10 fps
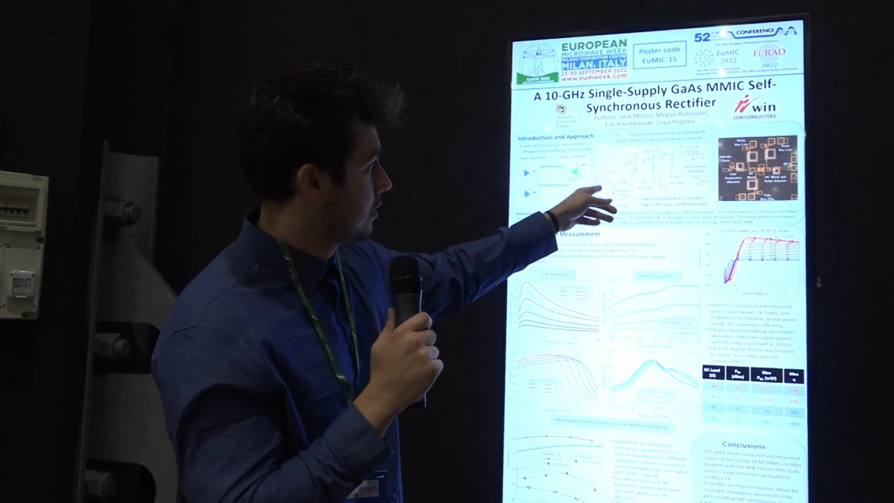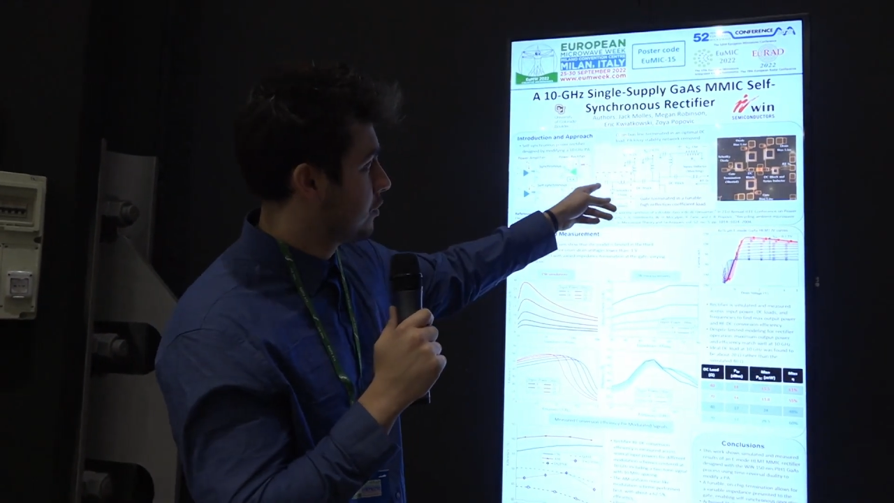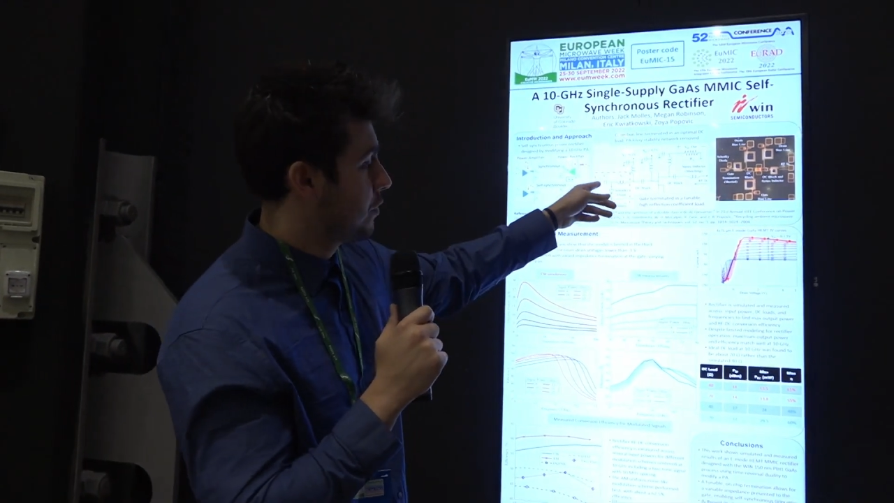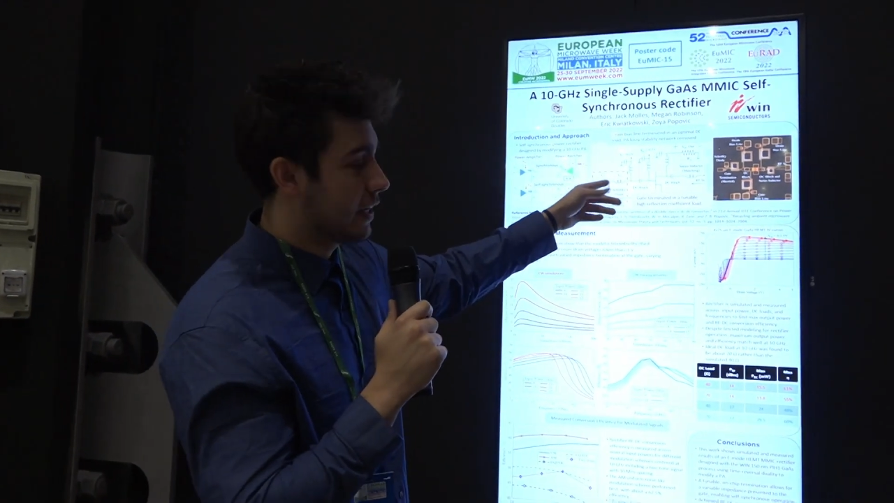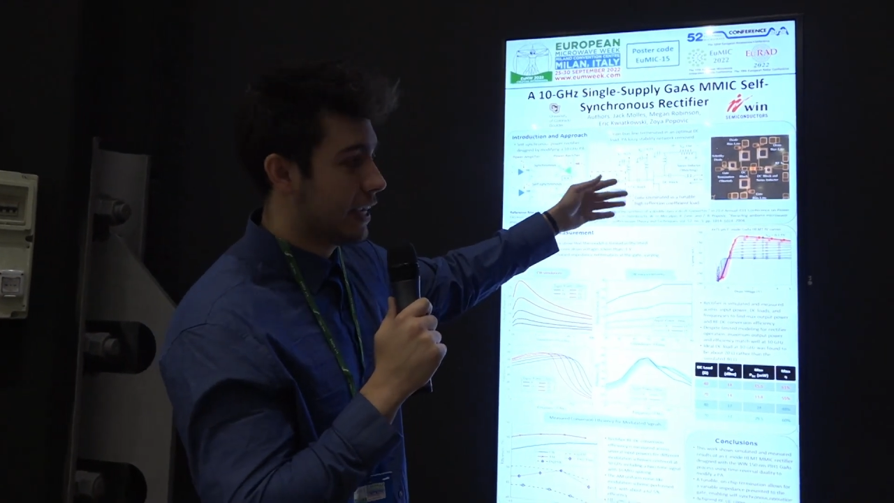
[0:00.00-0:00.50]

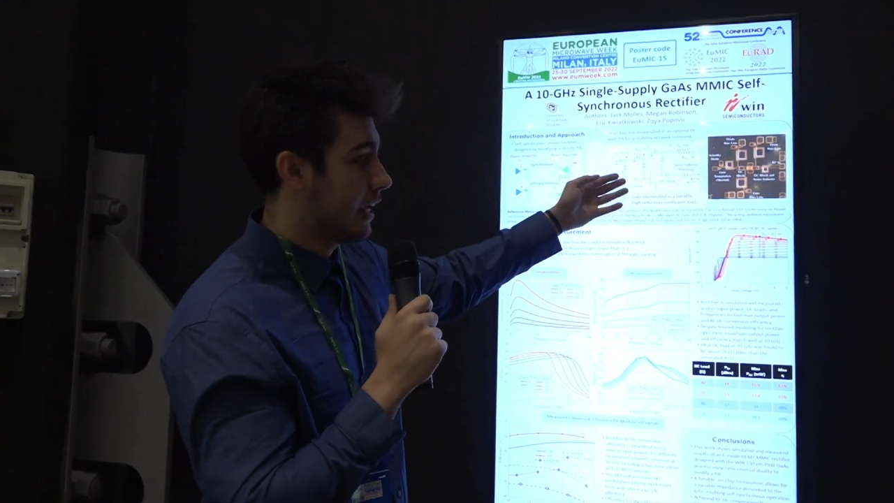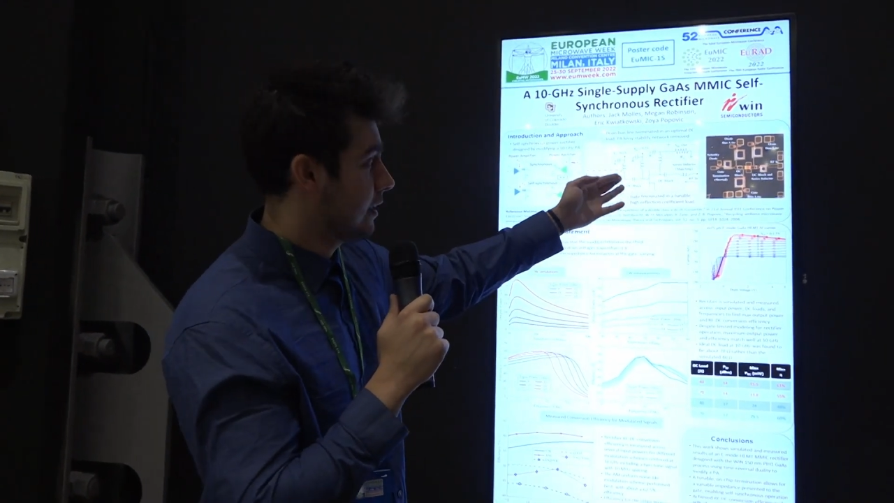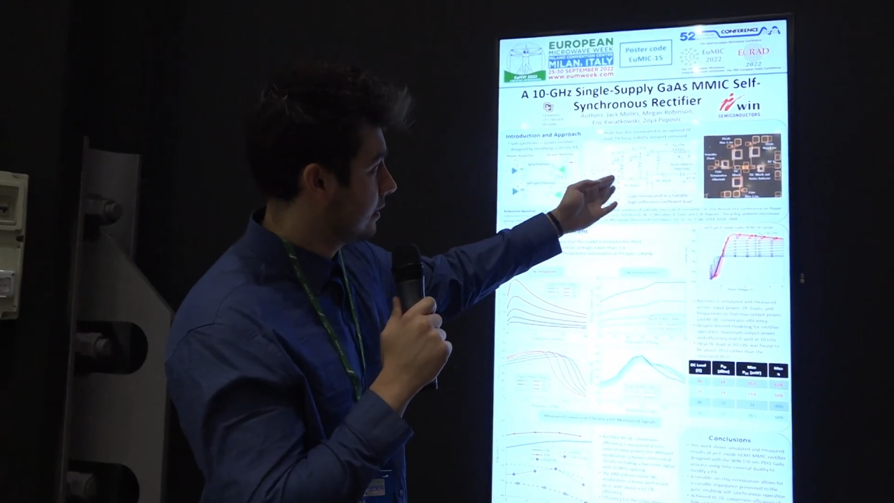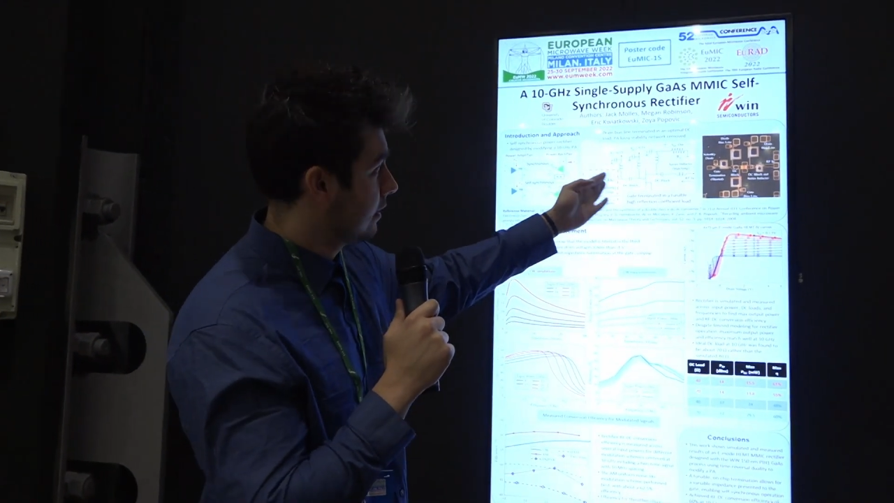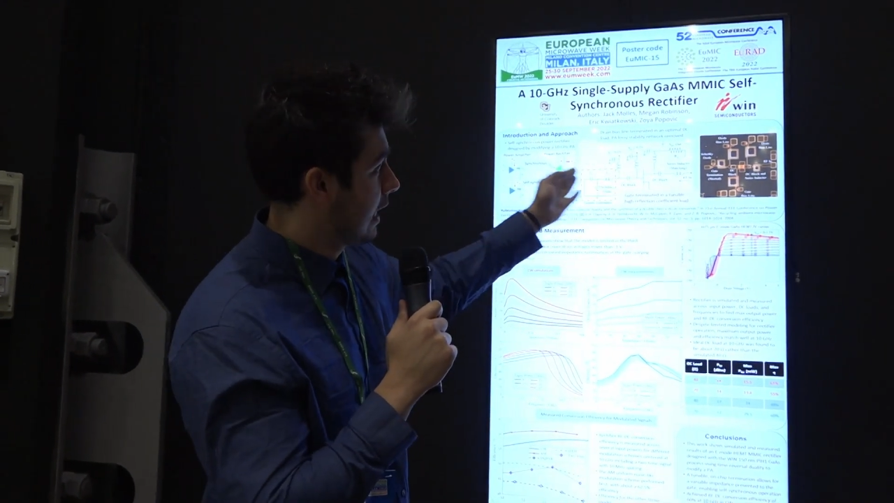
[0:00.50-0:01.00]
to the gate
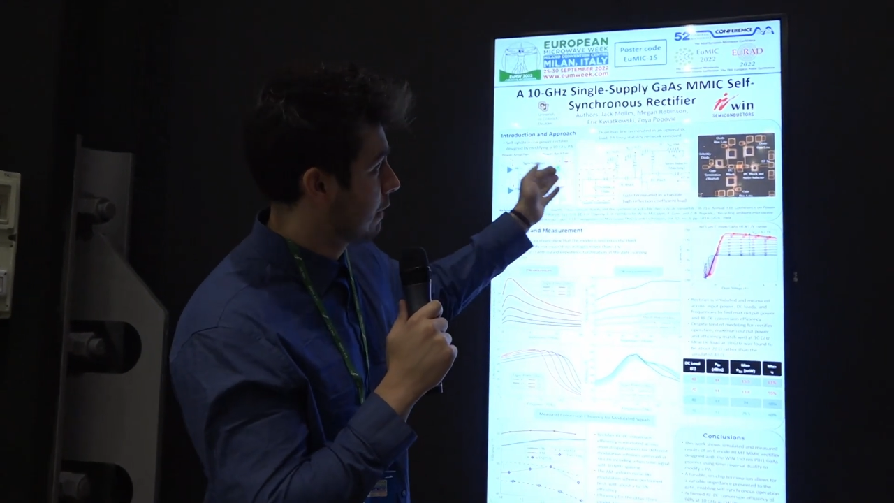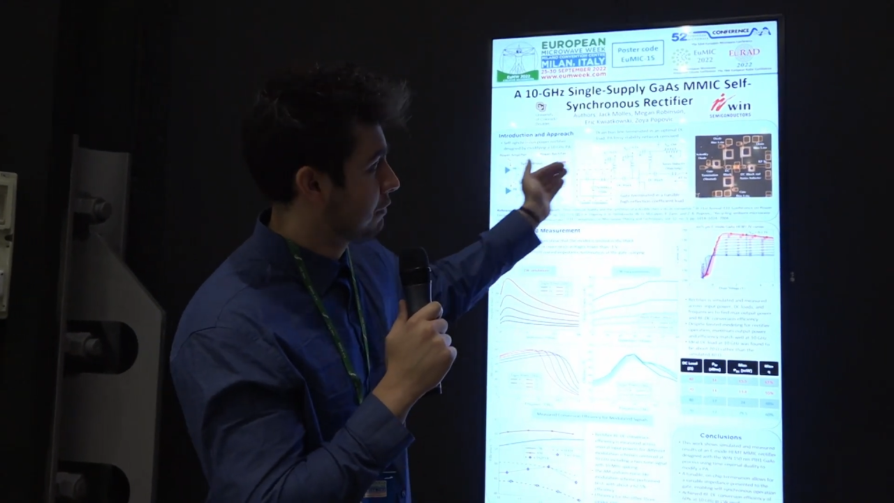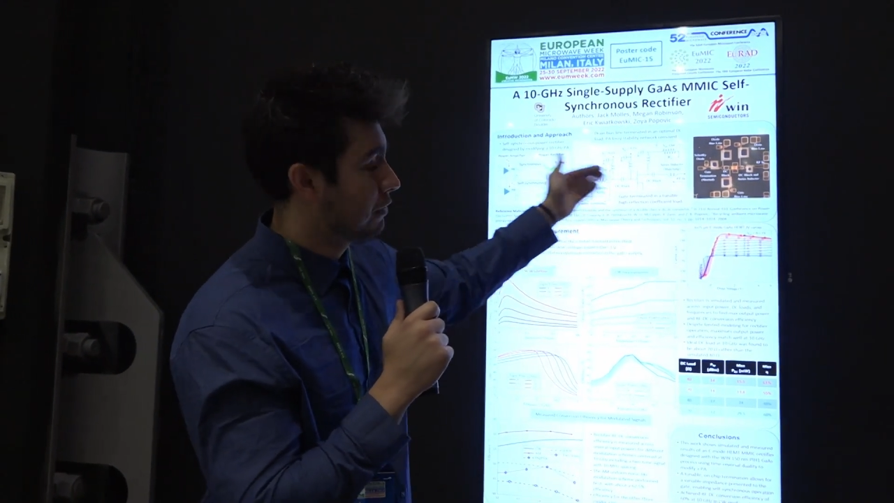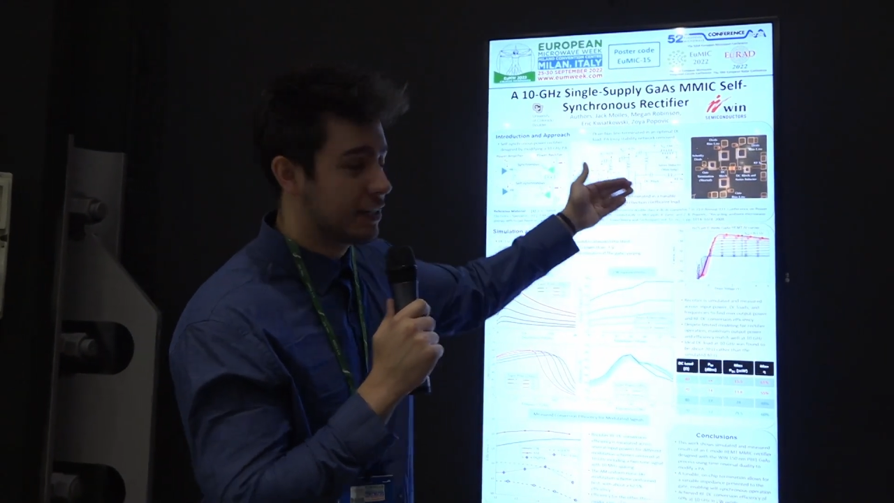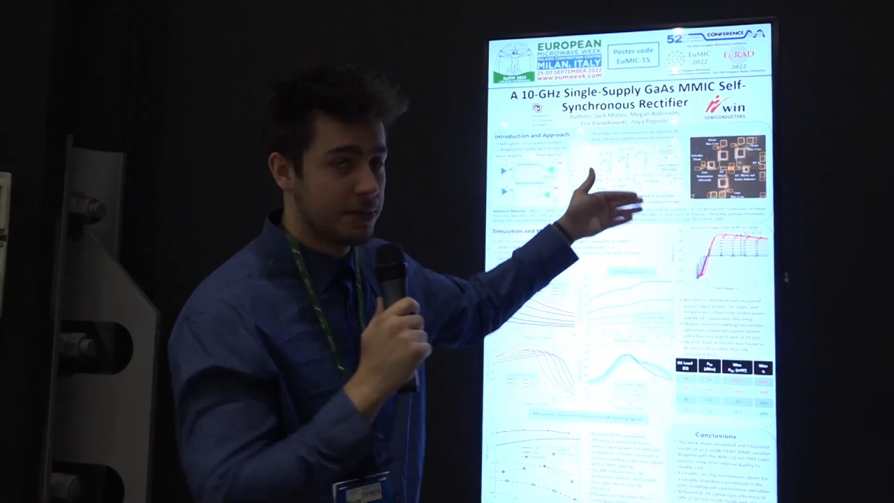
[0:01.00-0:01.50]
and
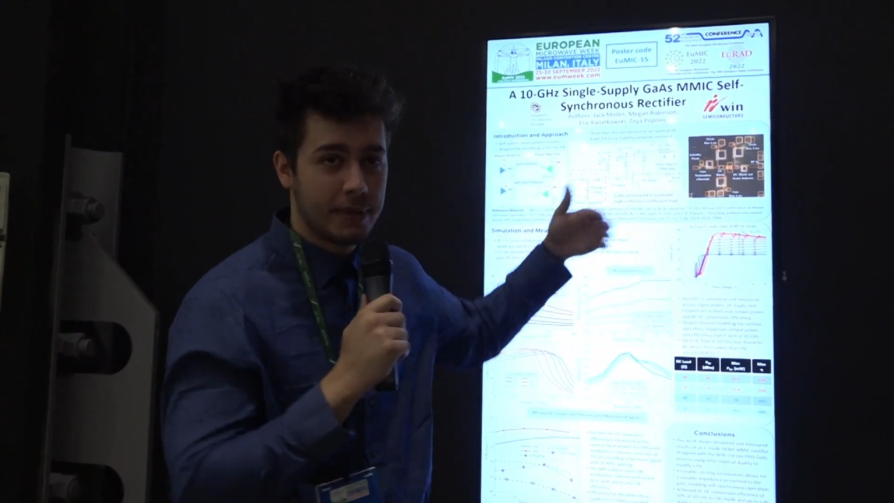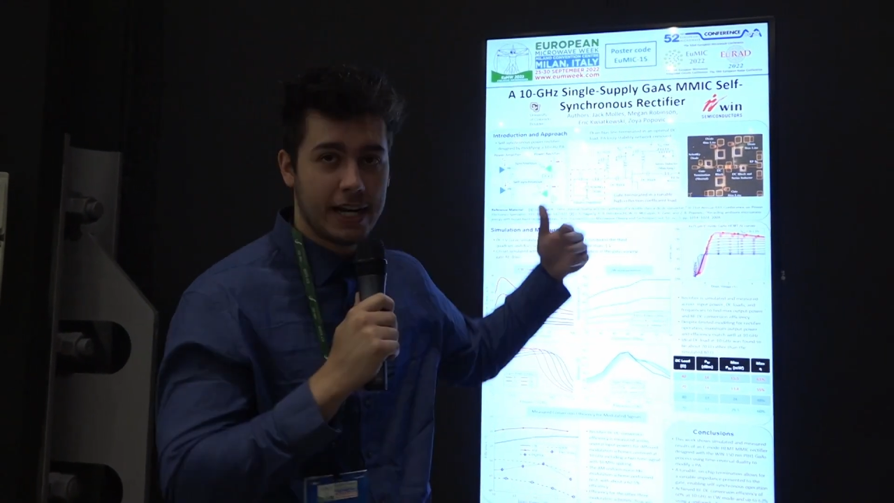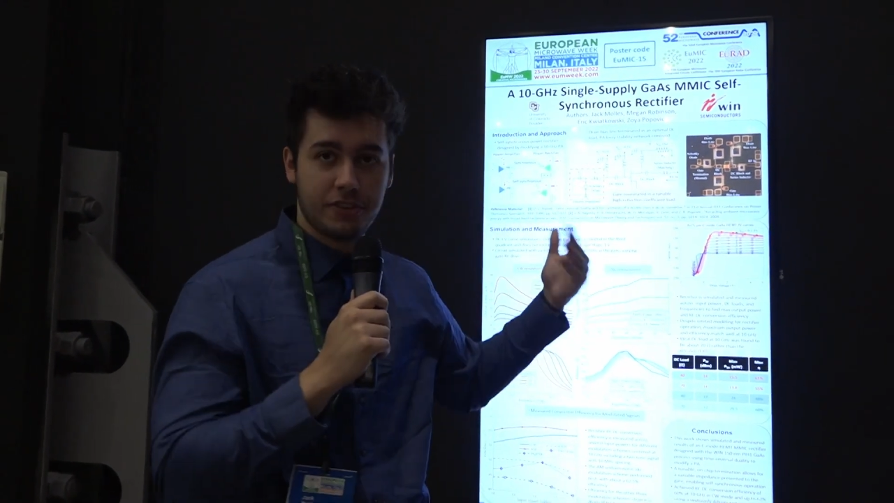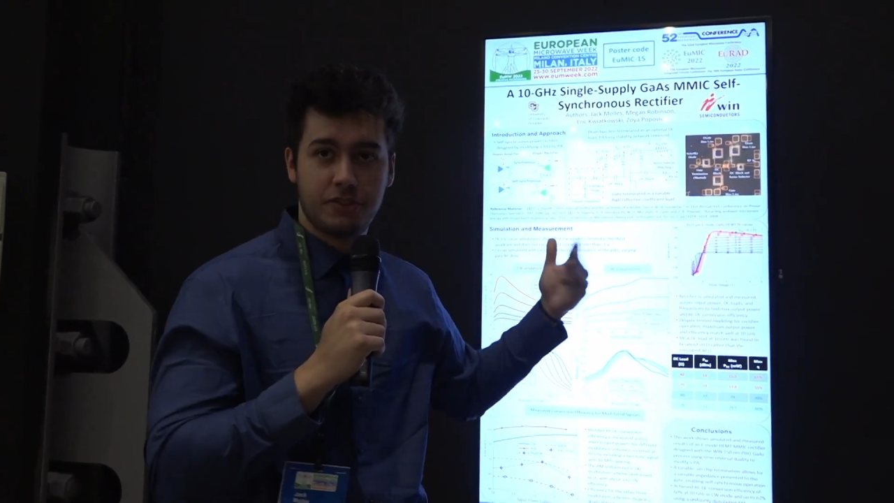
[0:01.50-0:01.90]
reflect it back